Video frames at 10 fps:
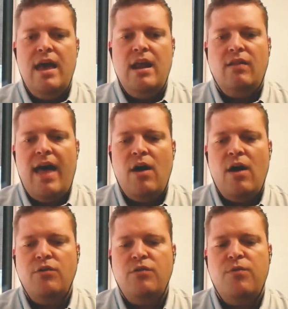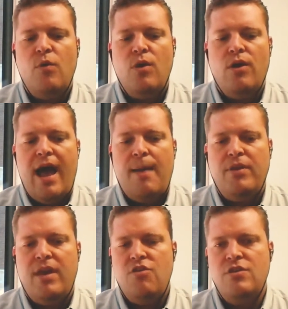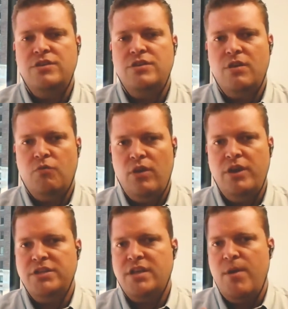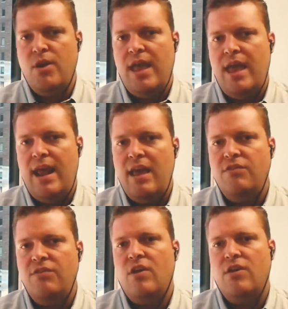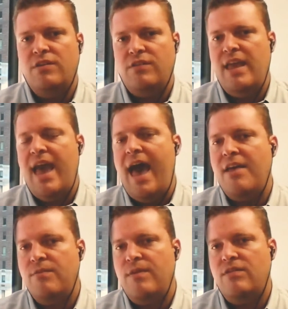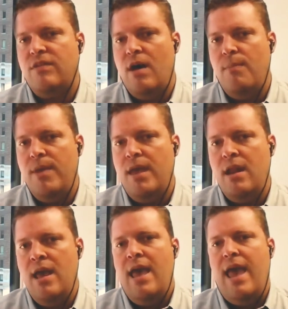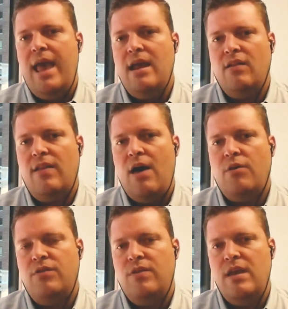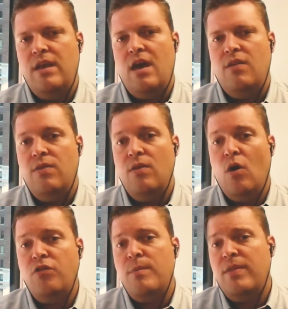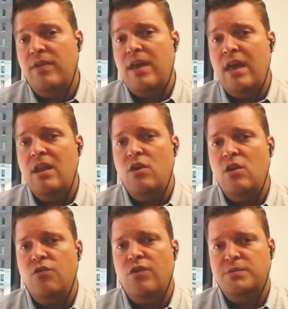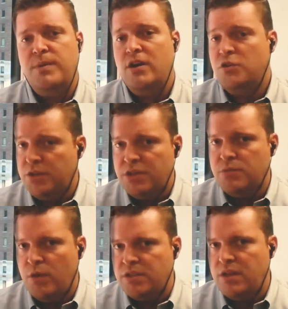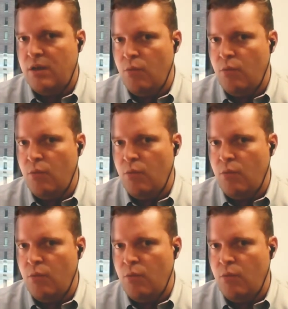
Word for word: It allows for applications to really just communicate asynchronously as events come in, and allows the uh, ultimately the end user experience, which is what's